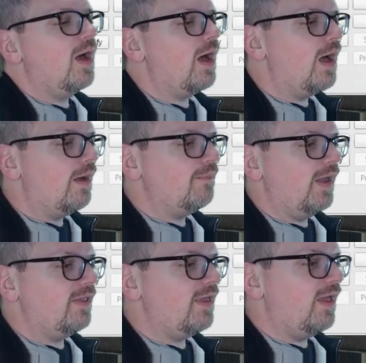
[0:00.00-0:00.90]

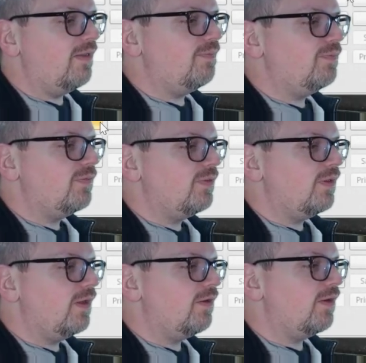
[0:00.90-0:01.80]
And then
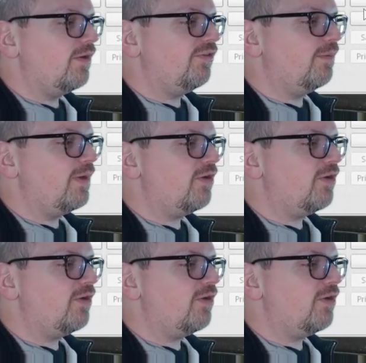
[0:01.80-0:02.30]
some